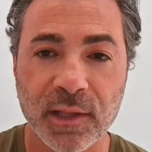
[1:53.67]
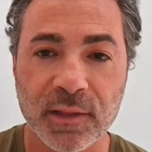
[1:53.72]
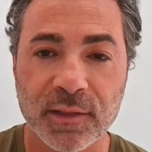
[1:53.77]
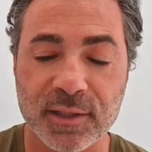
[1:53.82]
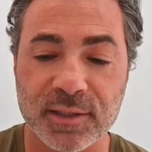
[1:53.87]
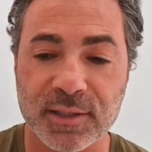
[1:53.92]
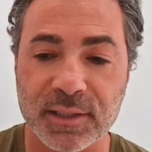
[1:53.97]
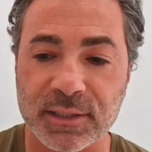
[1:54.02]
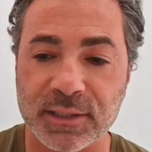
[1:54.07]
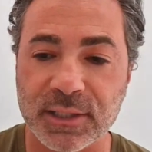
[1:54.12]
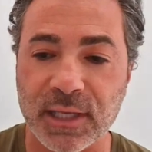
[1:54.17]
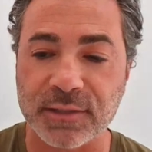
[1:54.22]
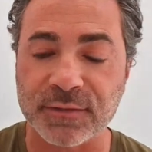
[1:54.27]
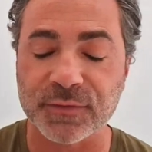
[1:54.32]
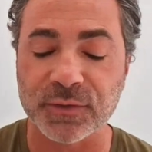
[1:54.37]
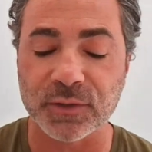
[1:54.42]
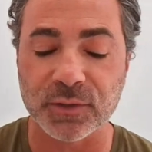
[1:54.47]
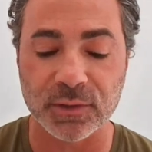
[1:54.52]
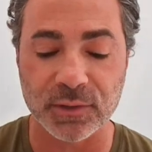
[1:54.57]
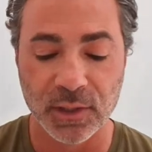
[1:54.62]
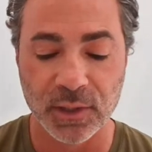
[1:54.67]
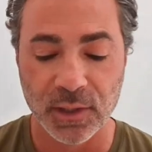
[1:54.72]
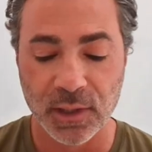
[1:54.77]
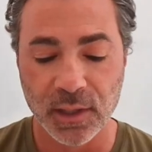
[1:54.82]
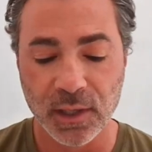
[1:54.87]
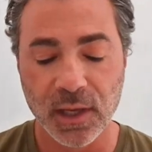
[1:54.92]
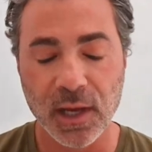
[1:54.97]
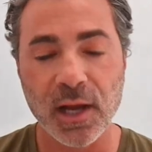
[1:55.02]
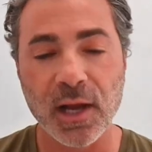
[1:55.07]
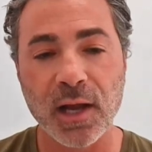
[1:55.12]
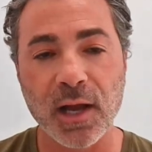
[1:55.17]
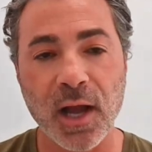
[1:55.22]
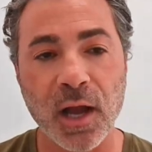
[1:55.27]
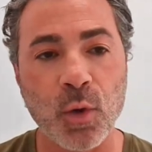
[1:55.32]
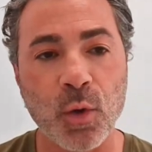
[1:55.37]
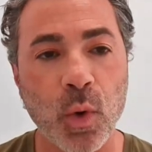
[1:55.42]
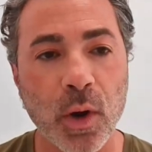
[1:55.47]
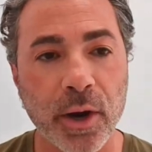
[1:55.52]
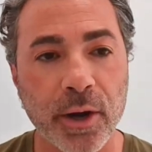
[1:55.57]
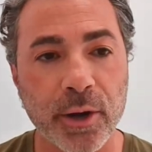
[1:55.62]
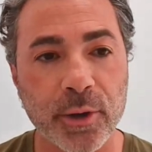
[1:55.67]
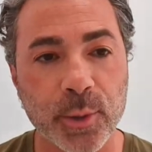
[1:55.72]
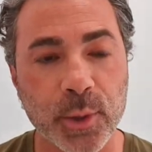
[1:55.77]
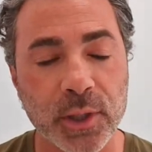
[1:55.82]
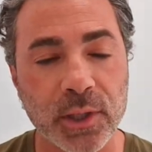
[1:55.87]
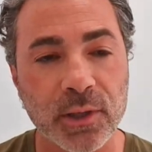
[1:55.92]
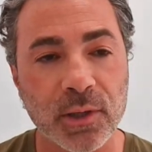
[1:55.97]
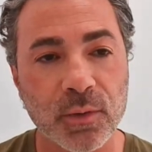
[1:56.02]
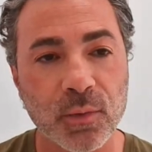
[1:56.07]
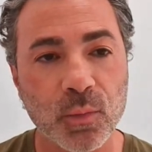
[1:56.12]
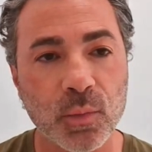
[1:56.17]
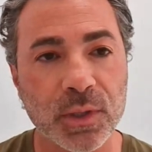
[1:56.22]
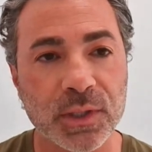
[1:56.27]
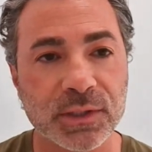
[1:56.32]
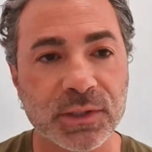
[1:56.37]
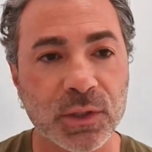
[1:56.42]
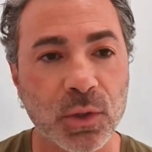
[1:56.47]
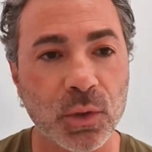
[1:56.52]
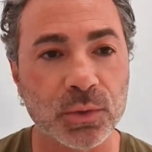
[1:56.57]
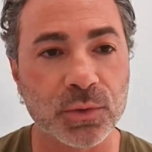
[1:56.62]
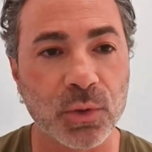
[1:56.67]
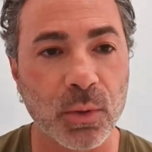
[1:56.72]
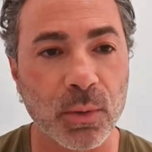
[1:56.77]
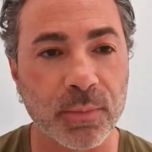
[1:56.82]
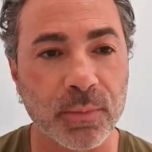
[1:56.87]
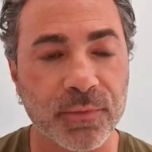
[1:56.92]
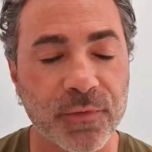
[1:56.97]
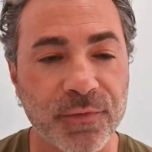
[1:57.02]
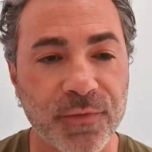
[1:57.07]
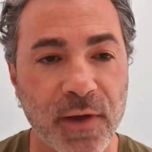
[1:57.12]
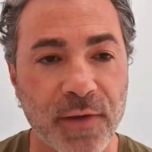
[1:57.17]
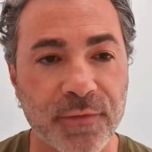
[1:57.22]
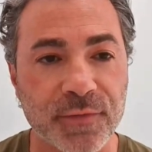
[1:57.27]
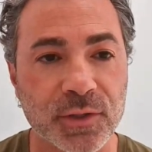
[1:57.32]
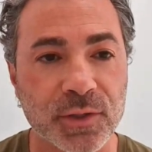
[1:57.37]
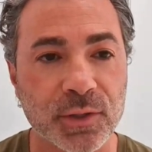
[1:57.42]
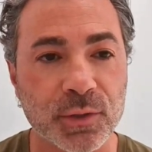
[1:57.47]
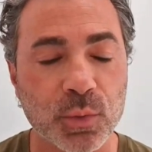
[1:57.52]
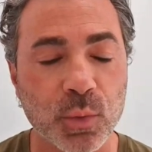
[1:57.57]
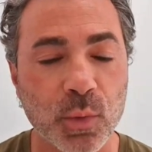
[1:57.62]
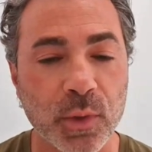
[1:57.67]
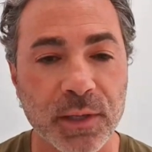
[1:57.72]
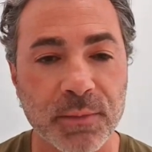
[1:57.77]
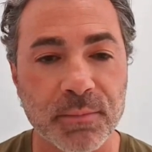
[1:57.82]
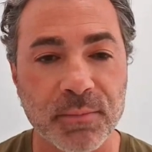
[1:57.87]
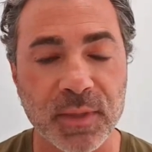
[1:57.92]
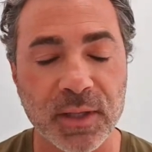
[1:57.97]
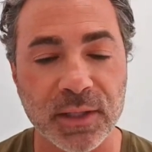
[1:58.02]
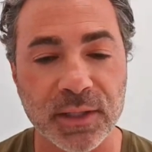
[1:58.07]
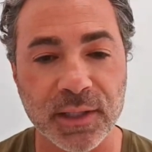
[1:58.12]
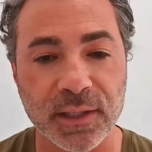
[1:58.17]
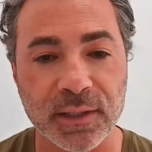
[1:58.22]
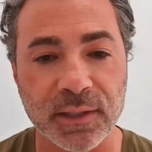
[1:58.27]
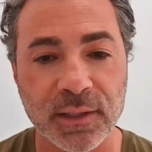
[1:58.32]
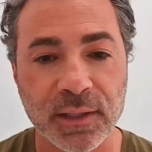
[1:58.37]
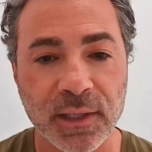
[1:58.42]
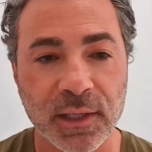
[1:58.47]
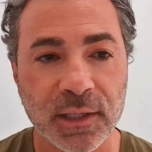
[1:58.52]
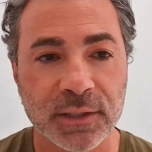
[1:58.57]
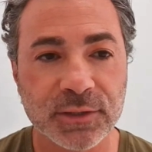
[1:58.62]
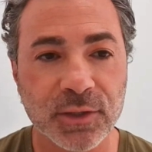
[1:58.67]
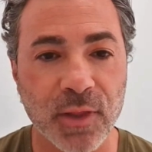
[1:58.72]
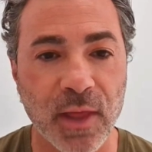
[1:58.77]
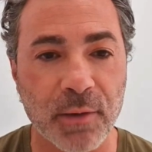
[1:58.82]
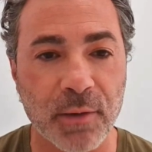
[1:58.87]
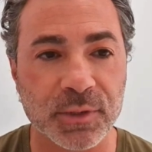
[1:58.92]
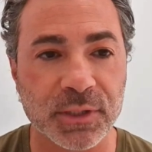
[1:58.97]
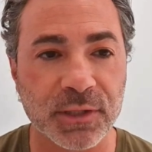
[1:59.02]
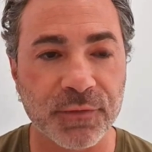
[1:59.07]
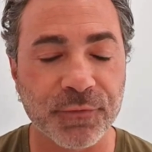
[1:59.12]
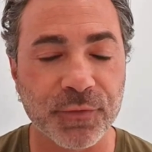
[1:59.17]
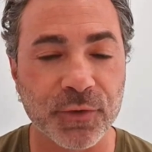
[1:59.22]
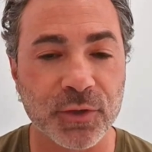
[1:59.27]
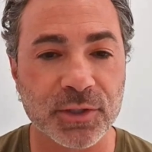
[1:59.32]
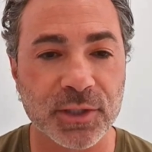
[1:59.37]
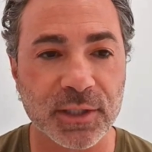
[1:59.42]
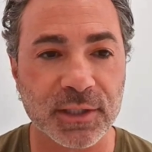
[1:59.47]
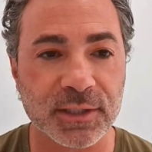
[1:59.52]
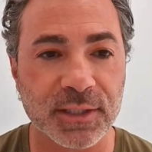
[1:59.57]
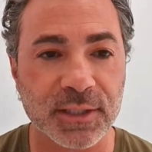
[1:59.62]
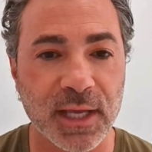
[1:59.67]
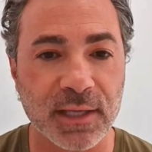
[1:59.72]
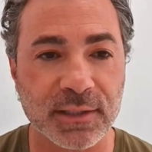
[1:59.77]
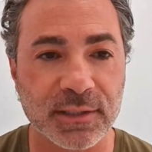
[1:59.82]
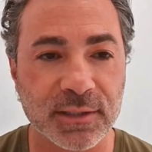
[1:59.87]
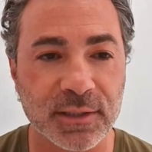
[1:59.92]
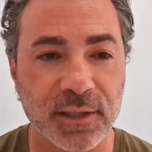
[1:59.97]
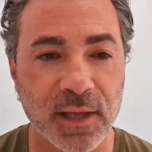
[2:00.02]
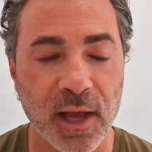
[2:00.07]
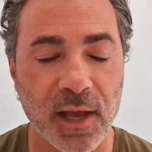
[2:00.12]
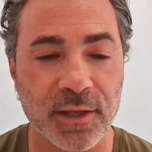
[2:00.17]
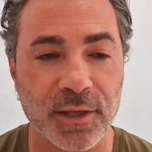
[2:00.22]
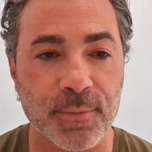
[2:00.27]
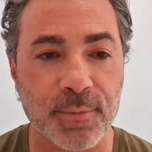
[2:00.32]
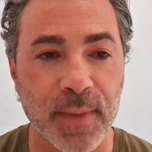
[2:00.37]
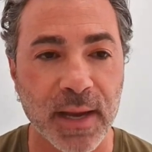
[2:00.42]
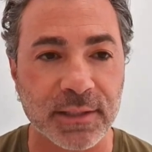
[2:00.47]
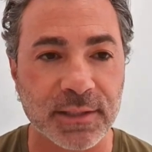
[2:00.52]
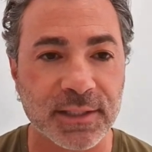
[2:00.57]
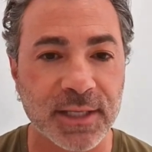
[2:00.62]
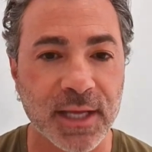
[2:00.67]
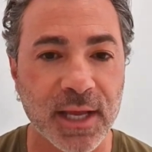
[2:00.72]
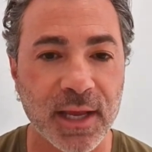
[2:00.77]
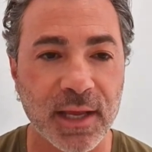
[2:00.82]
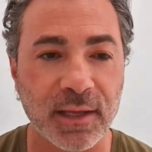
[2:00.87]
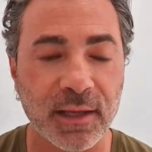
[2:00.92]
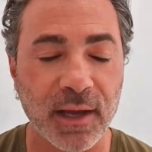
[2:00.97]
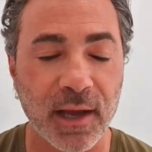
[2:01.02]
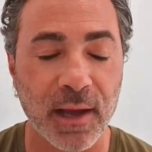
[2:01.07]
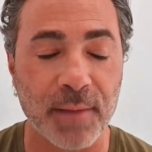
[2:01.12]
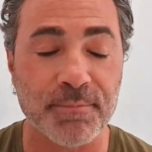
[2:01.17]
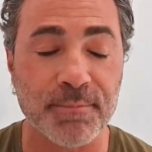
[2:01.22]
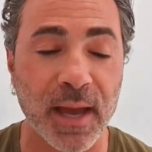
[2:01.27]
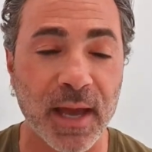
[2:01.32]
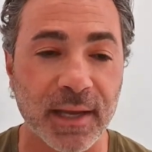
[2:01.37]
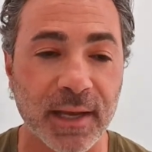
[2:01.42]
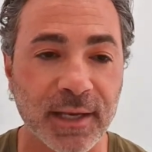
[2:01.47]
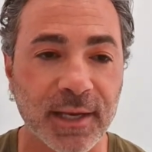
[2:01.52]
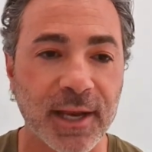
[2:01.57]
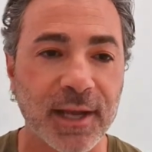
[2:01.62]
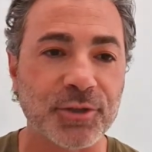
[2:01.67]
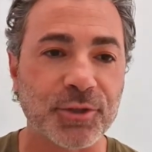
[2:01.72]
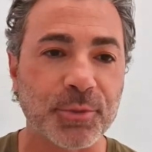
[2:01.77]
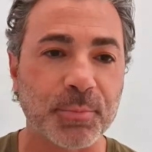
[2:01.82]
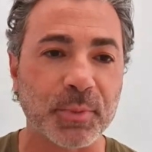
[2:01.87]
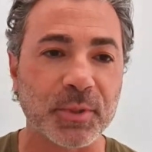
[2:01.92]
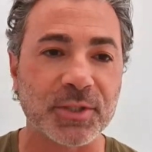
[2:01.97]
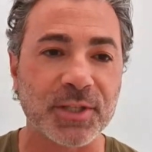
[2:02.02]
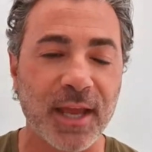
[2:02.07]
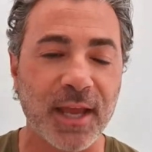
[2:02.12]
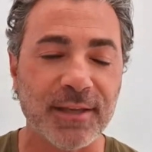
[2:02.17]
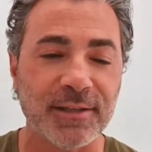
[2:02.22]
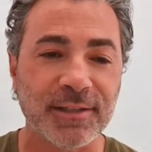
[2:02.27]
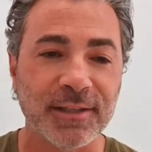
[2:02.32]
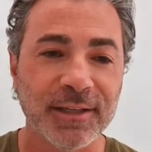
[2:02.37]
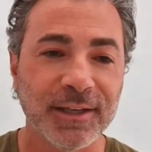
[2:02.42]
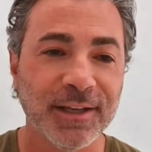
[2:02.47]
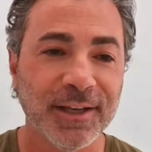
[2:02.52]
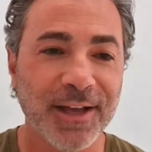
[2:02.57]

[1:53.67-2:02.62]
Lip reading: The successful acquirer was Goldcorp for 520 million. So that was the first success. You might say I'm batting 100%.